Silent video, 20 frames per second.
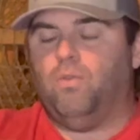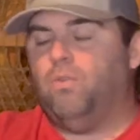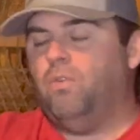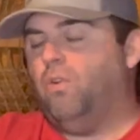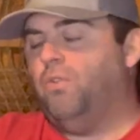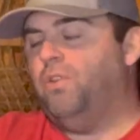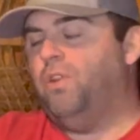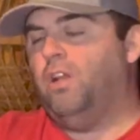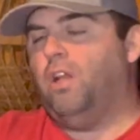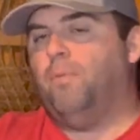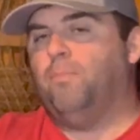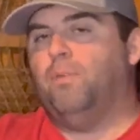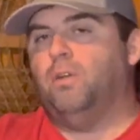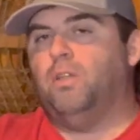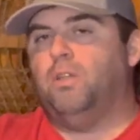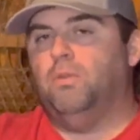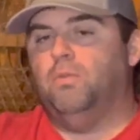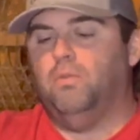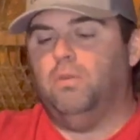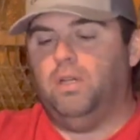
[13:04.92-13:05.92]
know the number
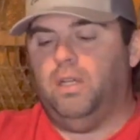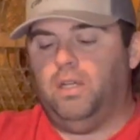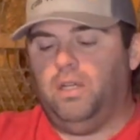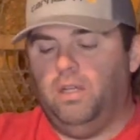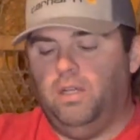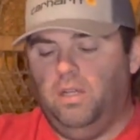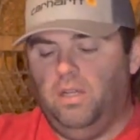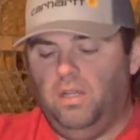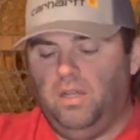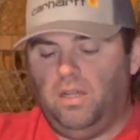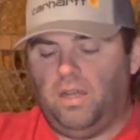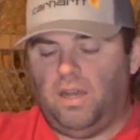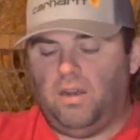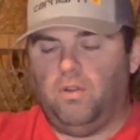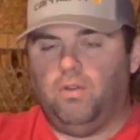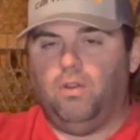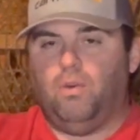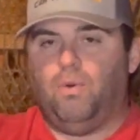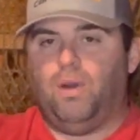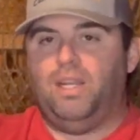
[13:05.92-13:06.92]
to it. I
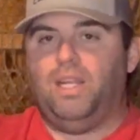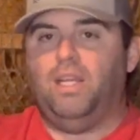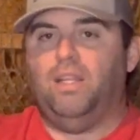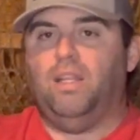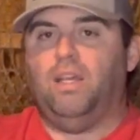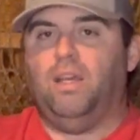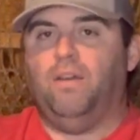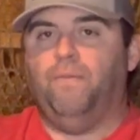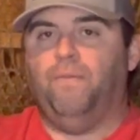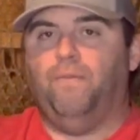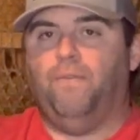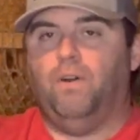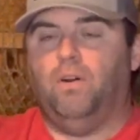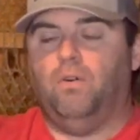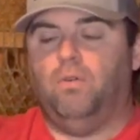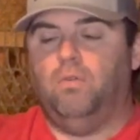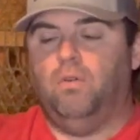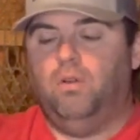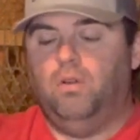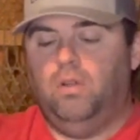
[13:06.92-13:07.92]
don't know any of the
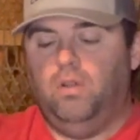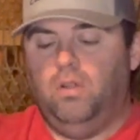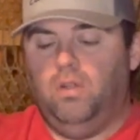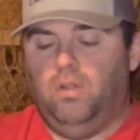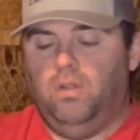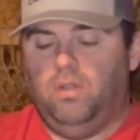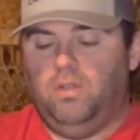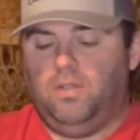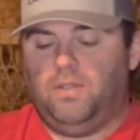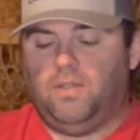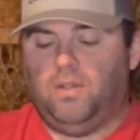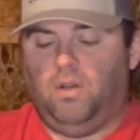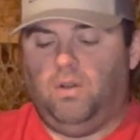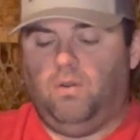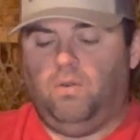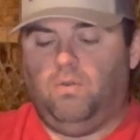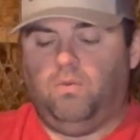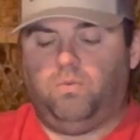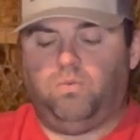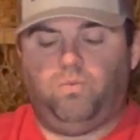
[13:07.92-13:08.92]
info.
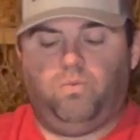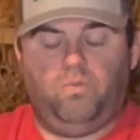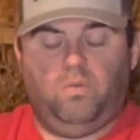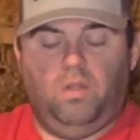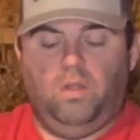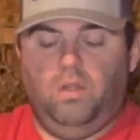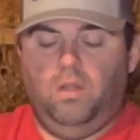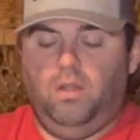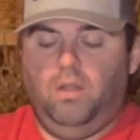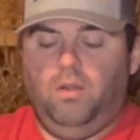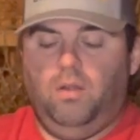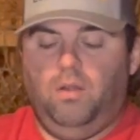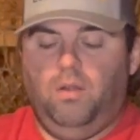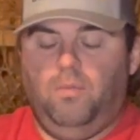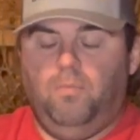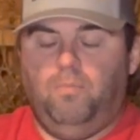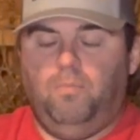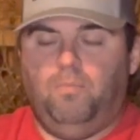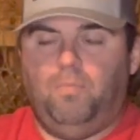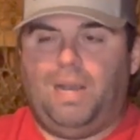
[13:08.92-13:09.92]
So,
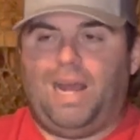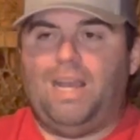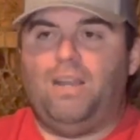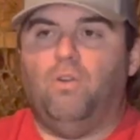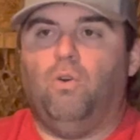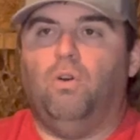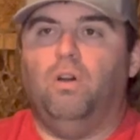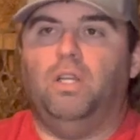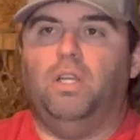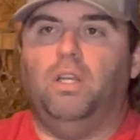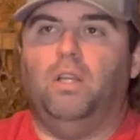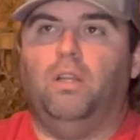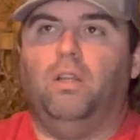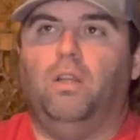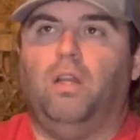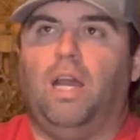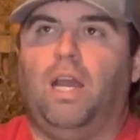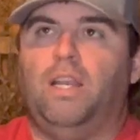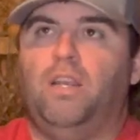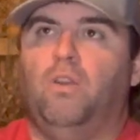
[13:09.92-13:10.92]
but I know
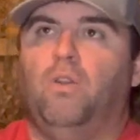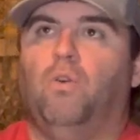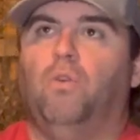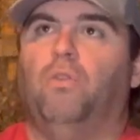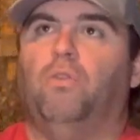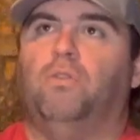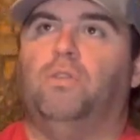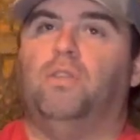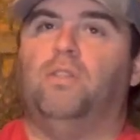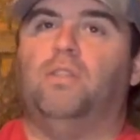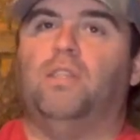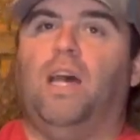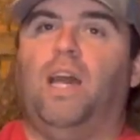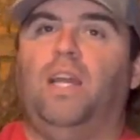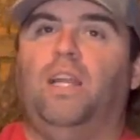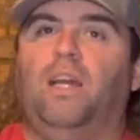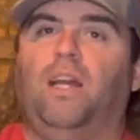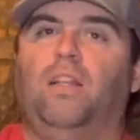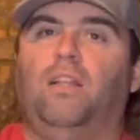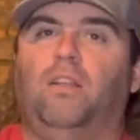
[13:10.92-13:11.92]
there's a sign
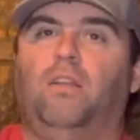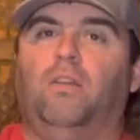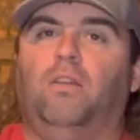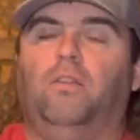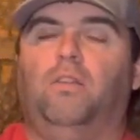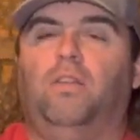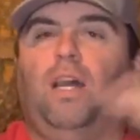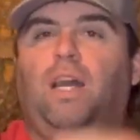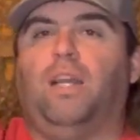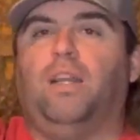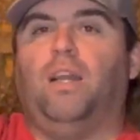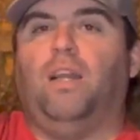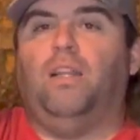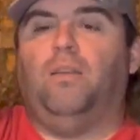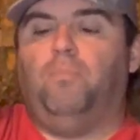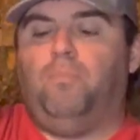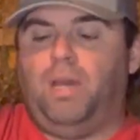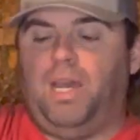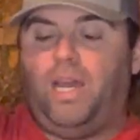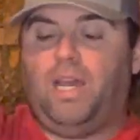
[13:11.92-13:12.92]
on the deck on the
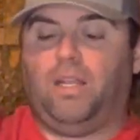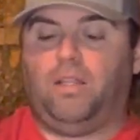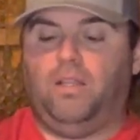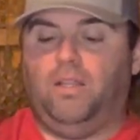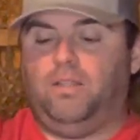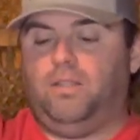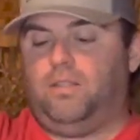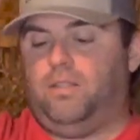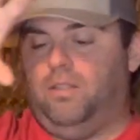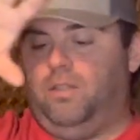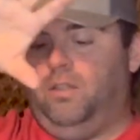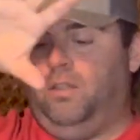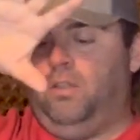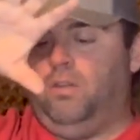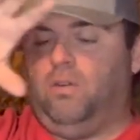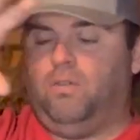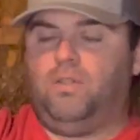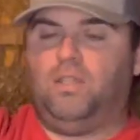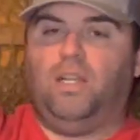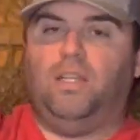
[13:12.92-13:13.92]
back that says
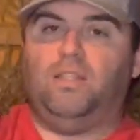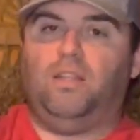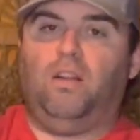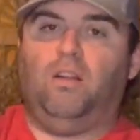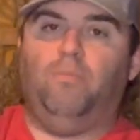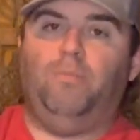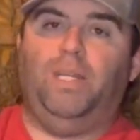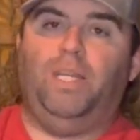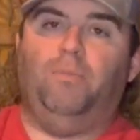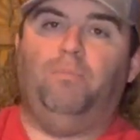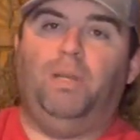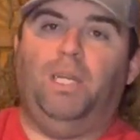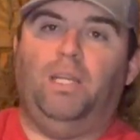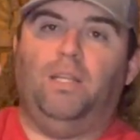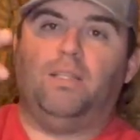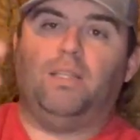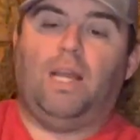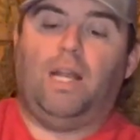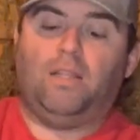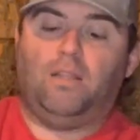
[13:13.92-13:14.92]
Airbnb, and it's
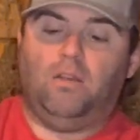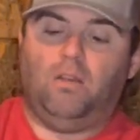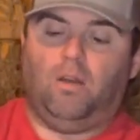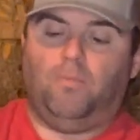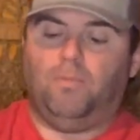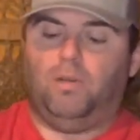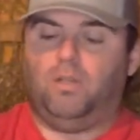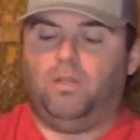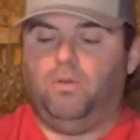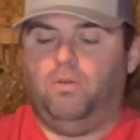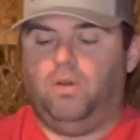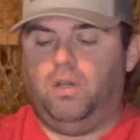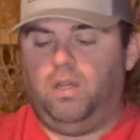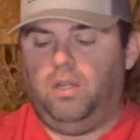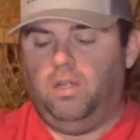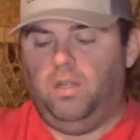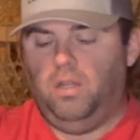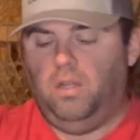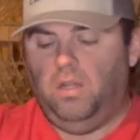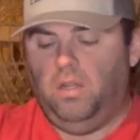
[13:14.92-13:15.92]
got the number to it.
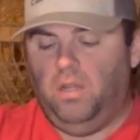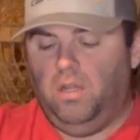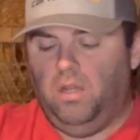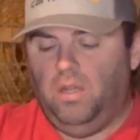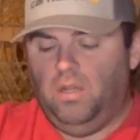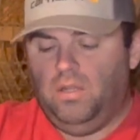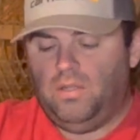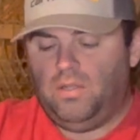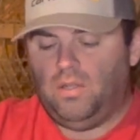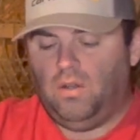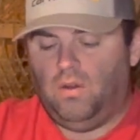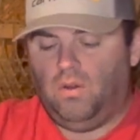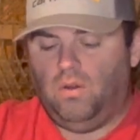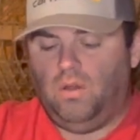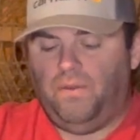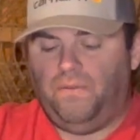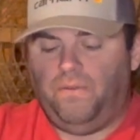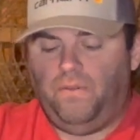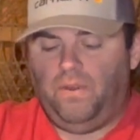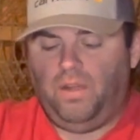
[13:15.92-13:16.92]
So
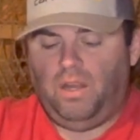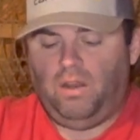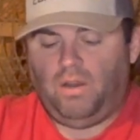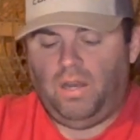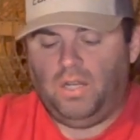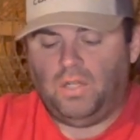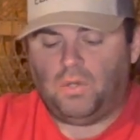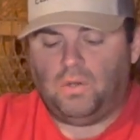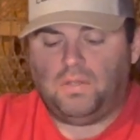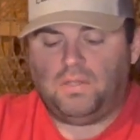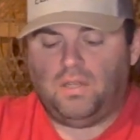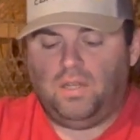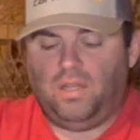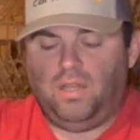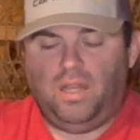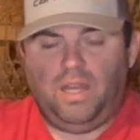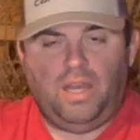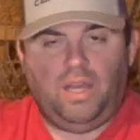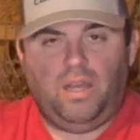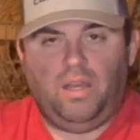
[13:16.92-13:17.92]
if you're interested in
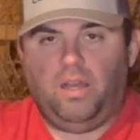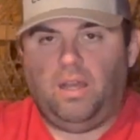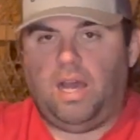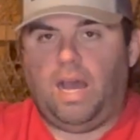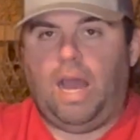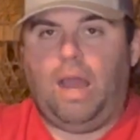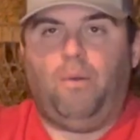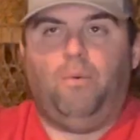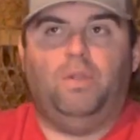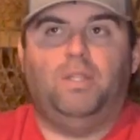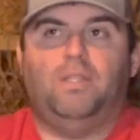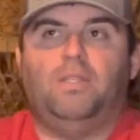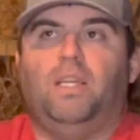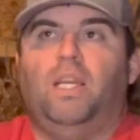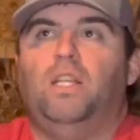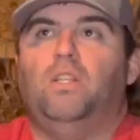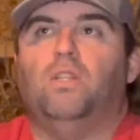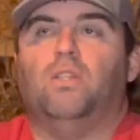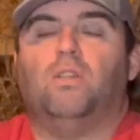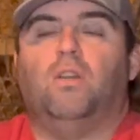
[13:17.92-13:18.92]
that, I would say
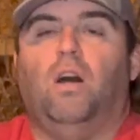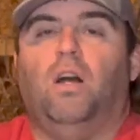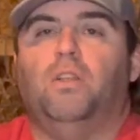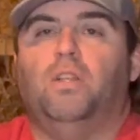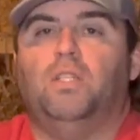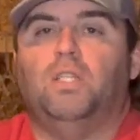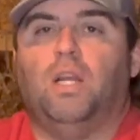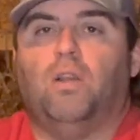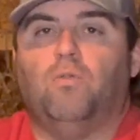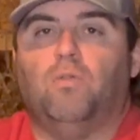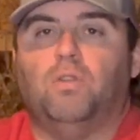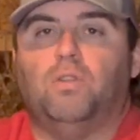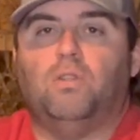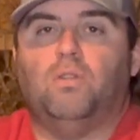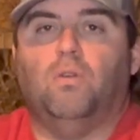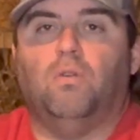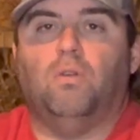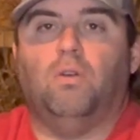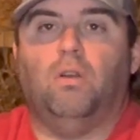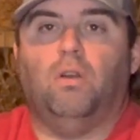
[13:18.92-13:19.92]
just call the general
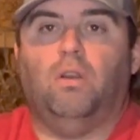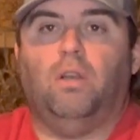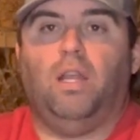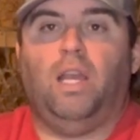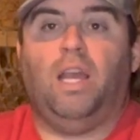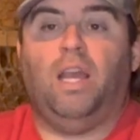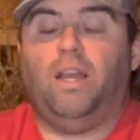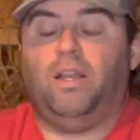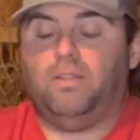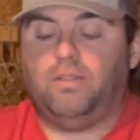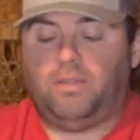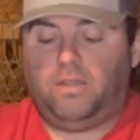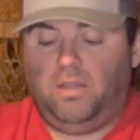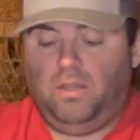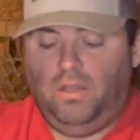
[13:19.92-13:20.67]
store and ask.